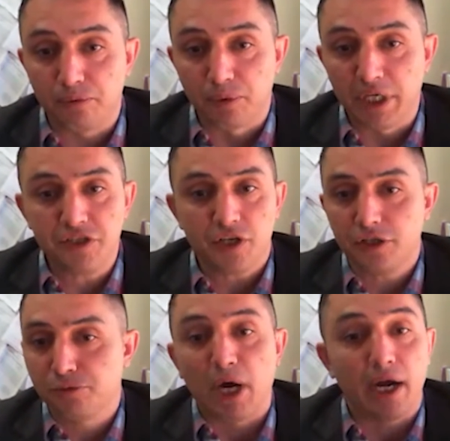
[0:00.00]

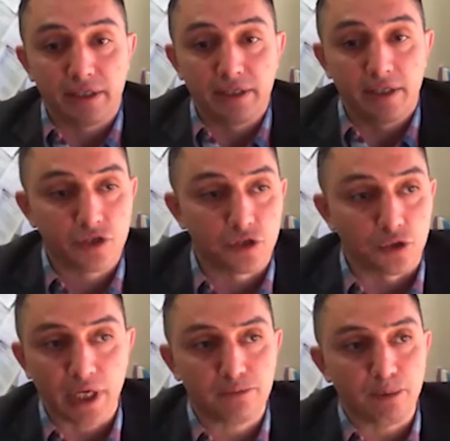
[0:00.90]
research partners do
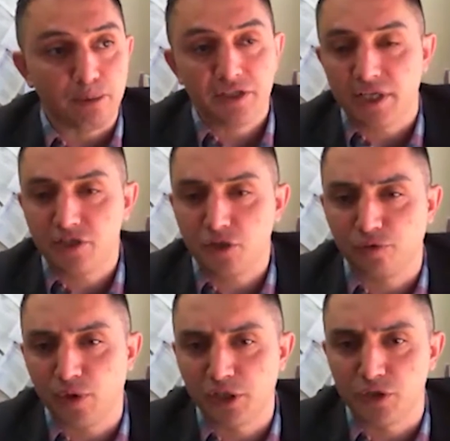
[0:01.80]
not make sense of
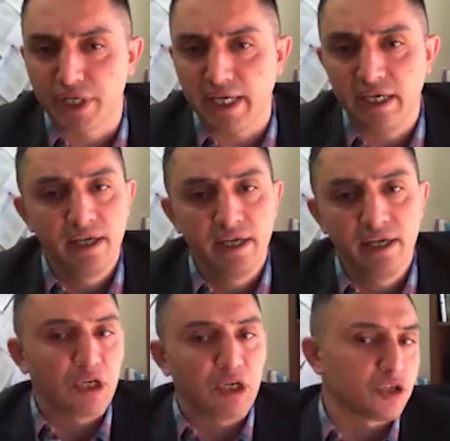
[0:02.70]
what you say,
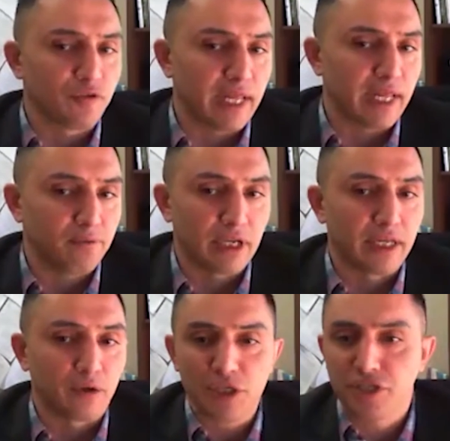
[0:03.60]
because of
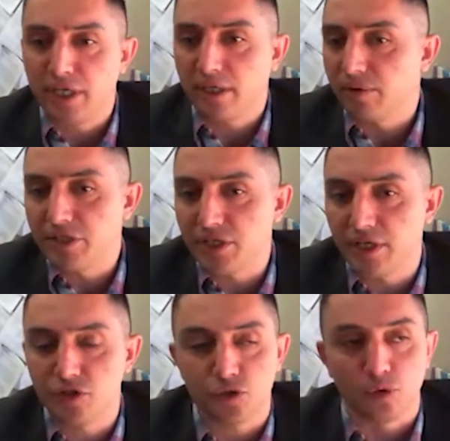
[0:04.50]
linguistic
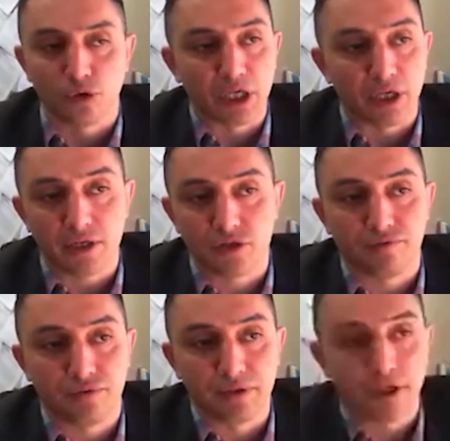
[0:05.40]
reasons, or because of
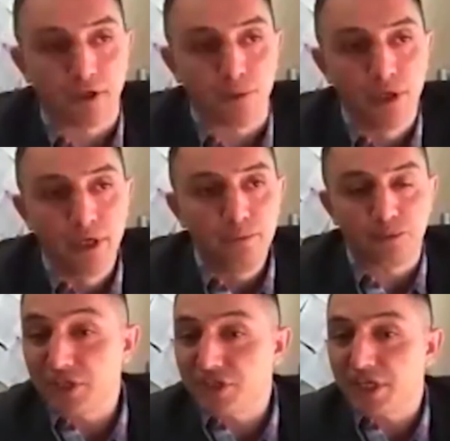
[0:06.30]

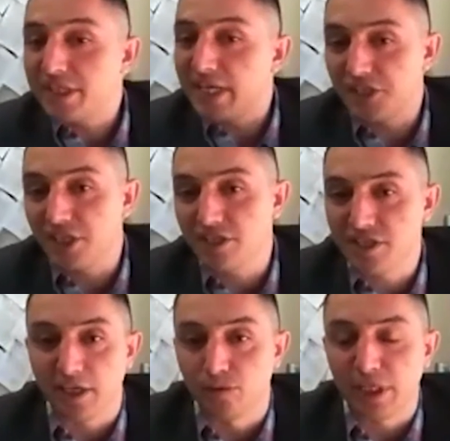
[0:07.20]
presentation
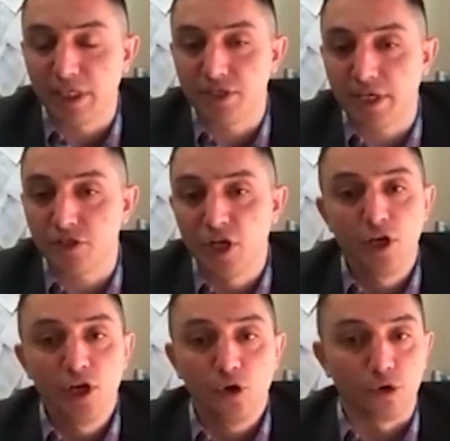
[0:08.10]
skill reasons,
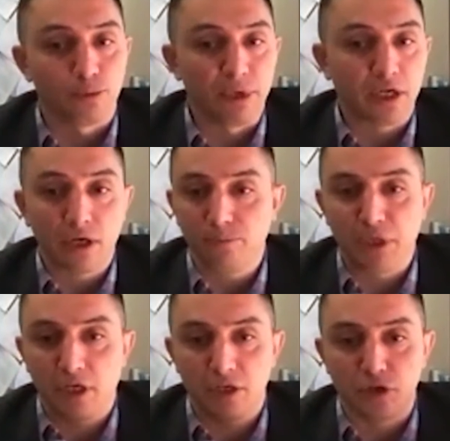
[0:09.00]
or
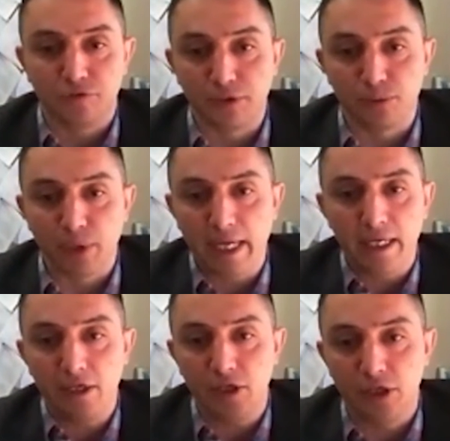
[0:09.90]
because of the way
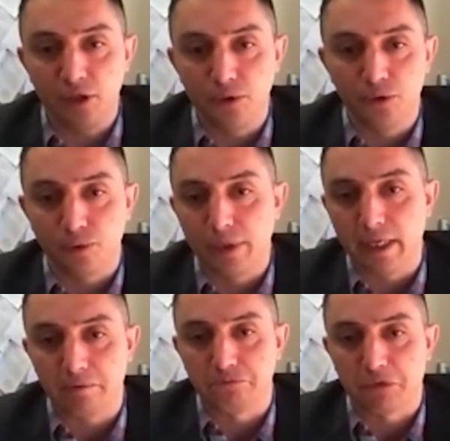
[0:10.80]
you
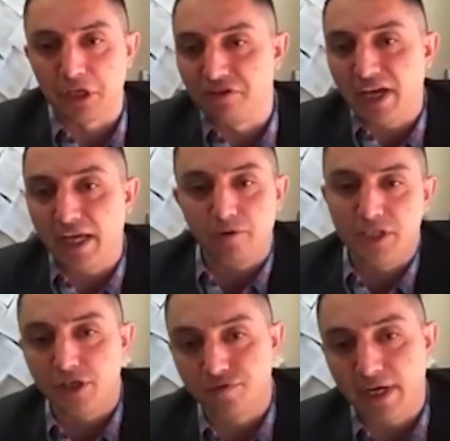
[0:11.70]
convey
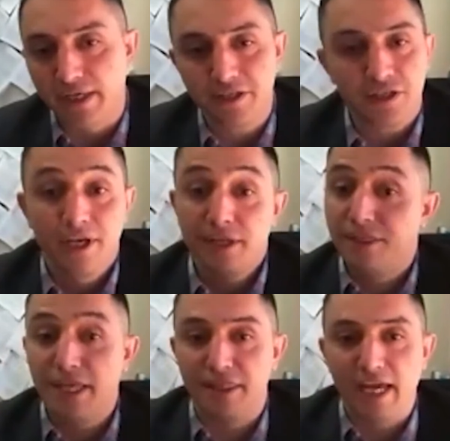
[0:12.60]
research findings,
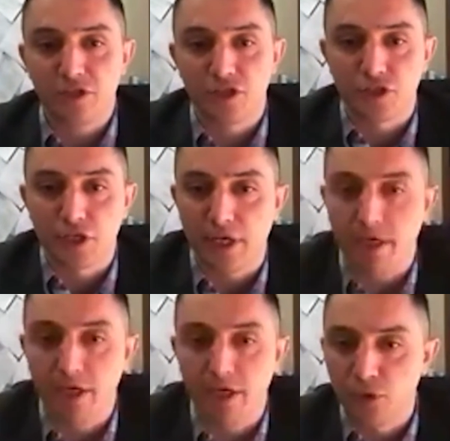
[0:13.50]
then that's
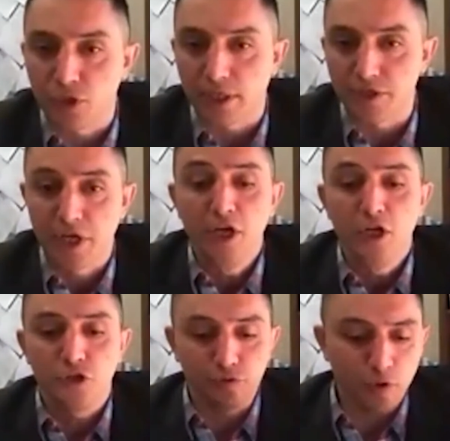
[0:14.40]
useless.
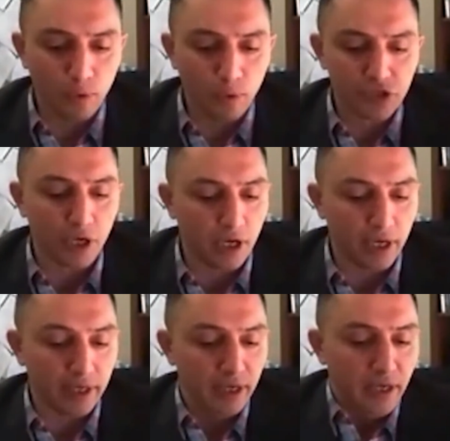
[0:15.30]
So focus
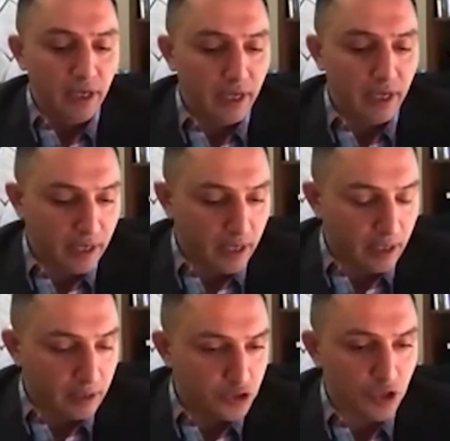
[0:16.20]
on
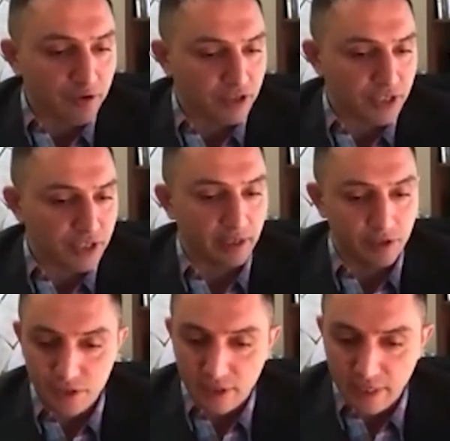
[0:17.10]
soft
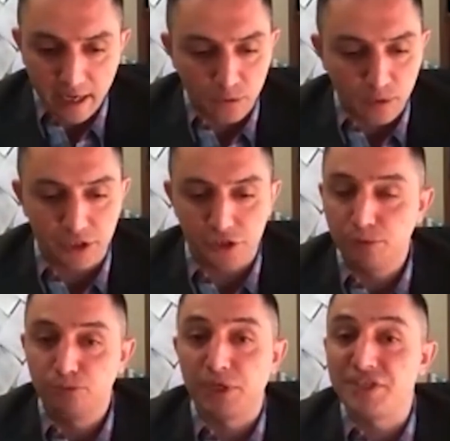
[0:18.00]
skills, language,
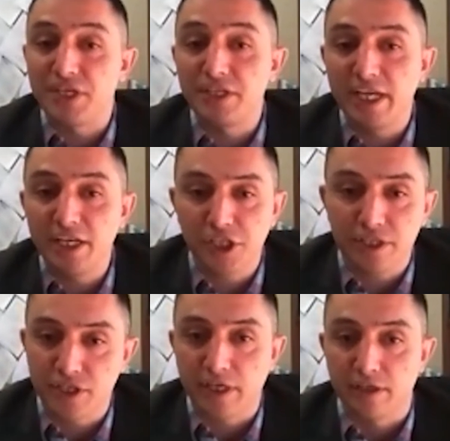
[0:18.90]
presentation
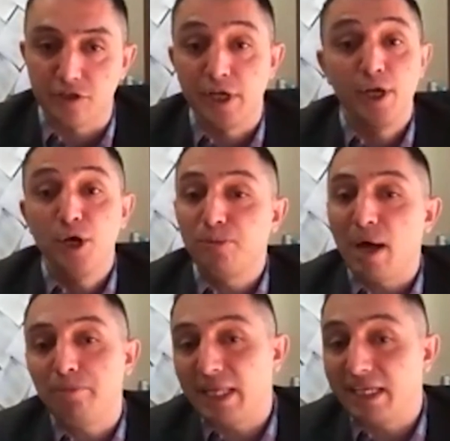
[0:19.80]
skills,
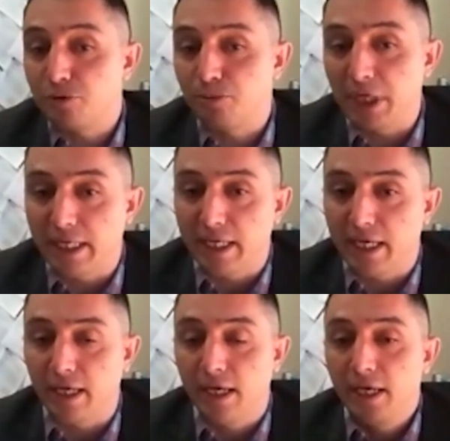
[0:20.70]
public
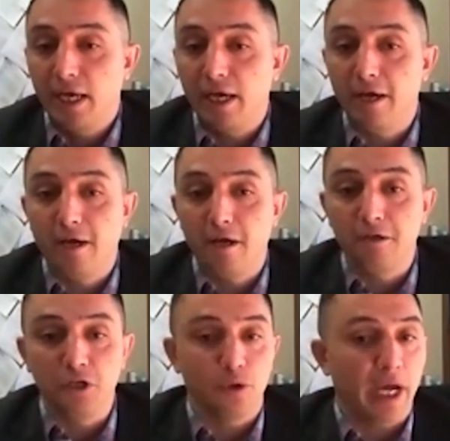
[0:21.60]
speaking,
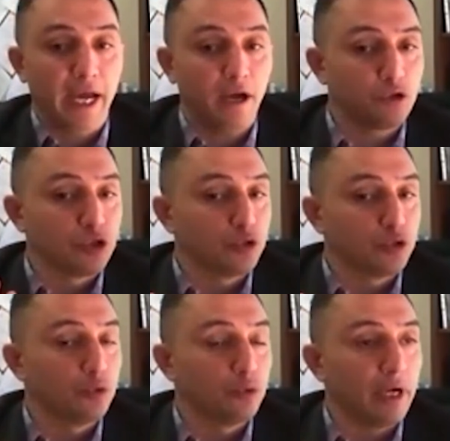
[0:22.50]
how
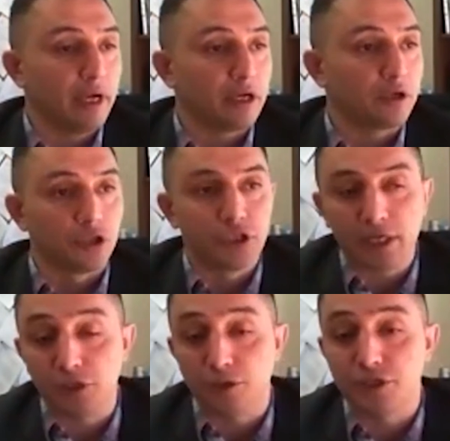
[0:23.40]
to
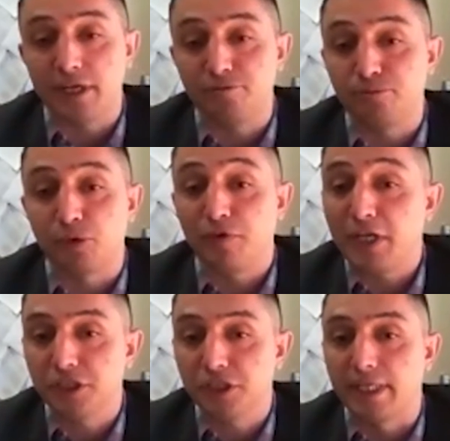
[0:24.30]
conduct yourself
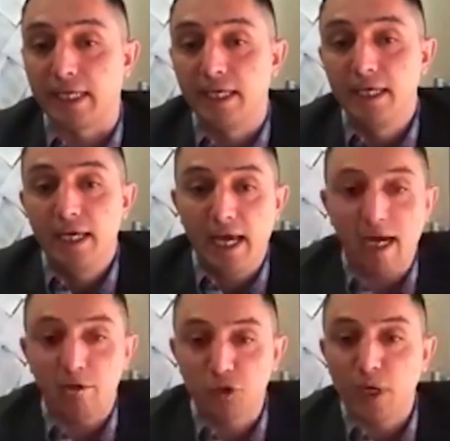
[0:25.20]
professionally,
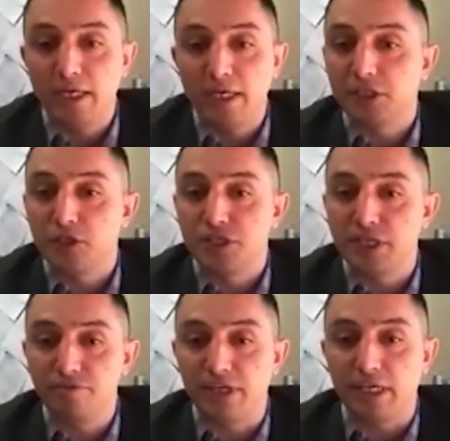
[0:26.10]
how to write a good
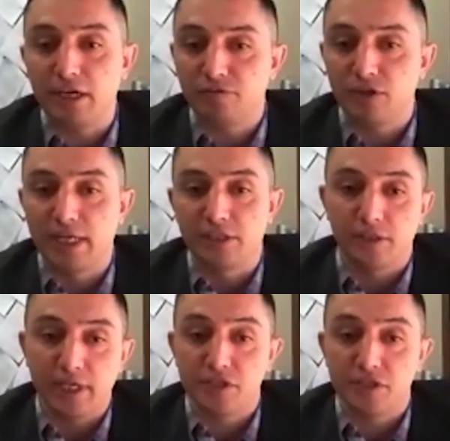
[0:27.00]
CV, cover
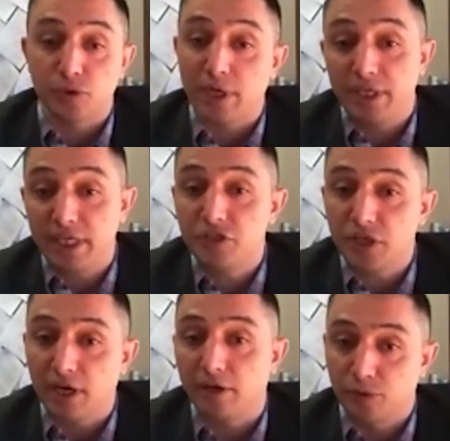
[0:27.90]
letter, etc. These
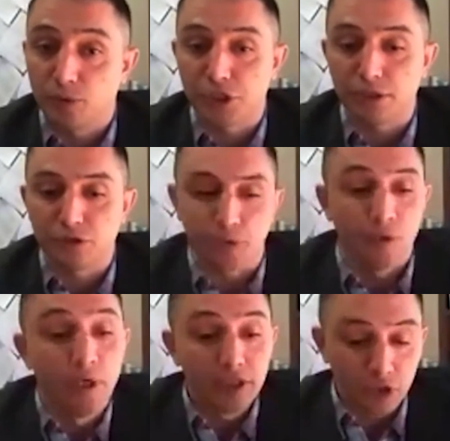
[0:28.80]
are crucial
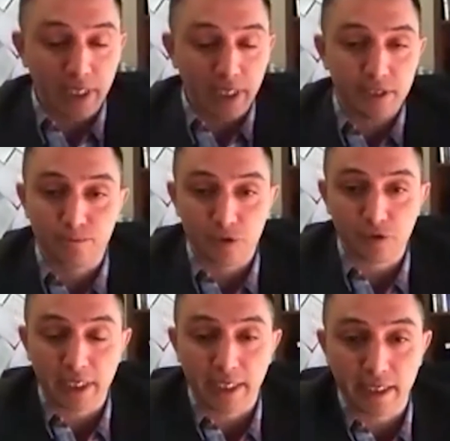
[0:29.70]
to get some
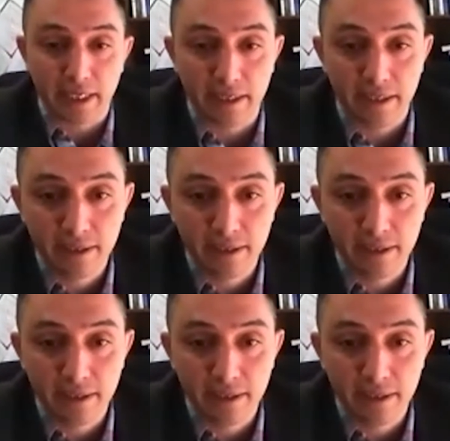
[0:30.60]
training in.